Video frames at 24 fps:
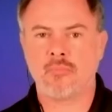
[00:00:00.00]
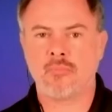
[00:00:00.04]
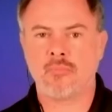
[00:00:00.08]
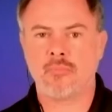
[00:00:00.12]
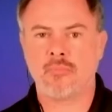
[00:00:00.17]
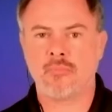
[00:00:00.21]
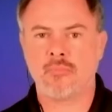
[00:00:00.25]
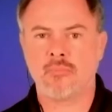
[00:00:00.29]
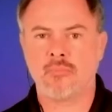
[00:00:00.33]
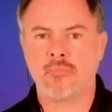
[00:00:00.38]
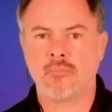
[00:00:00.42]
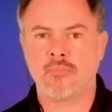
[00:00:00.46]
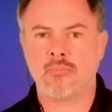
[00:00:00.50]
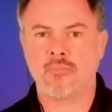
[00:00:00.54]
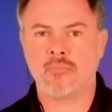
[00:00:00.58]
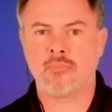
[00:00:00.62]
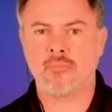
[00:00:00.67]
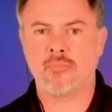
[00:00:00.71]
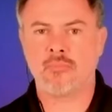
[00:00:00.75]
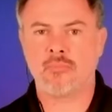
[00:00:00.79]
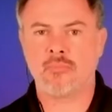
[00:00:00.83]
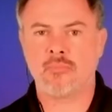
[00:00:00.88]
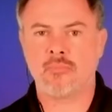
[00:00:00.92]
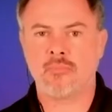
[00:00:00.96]

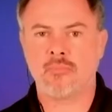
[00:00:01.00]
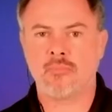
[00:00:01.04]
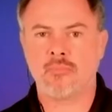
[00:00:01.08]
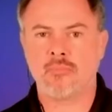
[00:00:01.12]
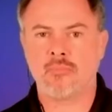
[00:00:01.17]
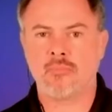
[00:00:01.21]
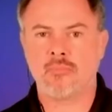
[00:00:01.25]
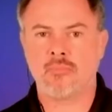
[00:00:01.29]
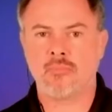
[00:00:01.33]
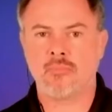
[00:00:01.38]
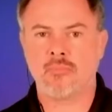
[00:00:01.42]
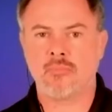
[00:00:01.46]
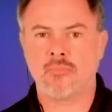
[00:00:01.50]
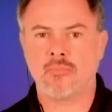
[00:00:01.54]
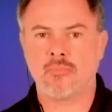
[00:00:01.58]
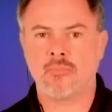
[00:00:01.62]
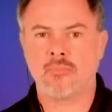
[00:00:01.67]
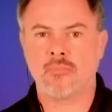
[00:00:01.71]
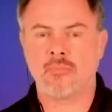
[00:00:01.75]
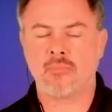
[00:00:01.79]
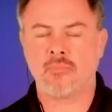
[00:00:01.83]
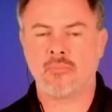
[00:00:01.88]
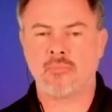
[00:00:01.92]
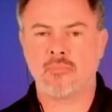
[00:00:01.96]

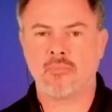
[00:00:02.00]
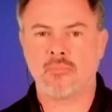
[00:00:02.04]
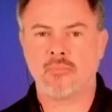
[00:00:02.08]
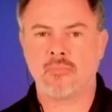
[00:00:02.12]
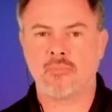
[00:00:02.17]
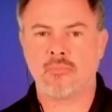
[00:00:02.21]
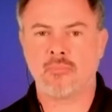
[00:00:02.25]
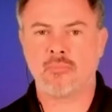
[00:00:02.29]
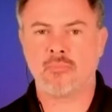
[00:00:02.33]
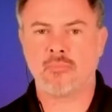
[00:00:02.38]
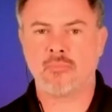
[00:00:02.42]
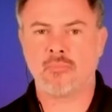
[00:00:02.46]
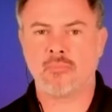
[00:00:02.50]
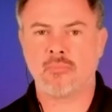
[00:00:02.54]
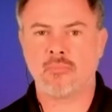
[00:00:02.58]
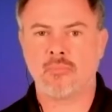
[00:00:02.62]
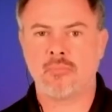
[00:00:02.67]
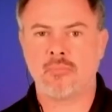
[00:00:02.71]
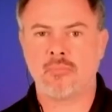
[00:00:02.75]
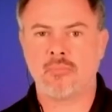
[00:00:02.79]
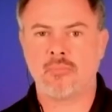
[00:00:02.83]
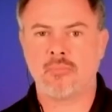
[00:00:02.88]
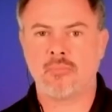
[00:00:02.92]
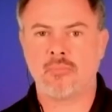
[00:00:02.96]

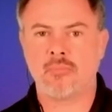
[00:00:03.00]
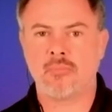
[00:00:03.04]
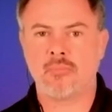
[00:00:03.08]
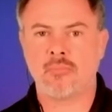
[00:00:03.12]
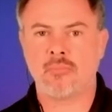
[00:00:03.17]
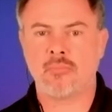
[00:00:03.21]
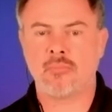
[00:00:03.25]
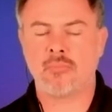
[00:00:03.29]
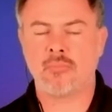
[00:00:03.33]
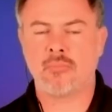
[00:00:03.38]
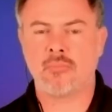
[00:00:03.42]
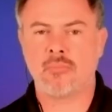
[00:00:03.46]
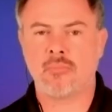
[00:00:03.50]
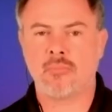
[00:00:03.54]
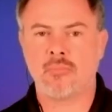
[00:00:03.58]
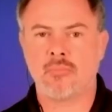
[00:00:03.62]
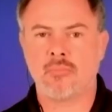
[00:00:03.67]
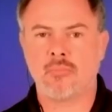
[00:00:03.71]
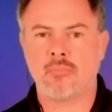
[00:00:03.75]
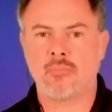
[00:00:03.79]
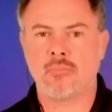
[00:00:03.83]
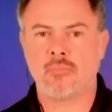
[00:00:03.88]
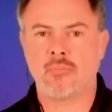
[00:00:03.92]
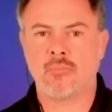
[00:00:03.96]

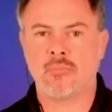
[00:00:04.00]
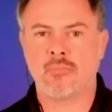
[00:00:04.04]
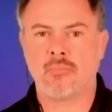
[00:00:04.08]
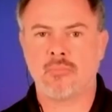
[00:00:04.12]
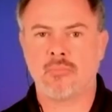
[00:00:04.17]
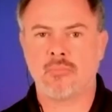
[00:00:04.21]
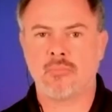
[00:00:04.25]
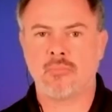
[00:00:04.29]
(not speaking)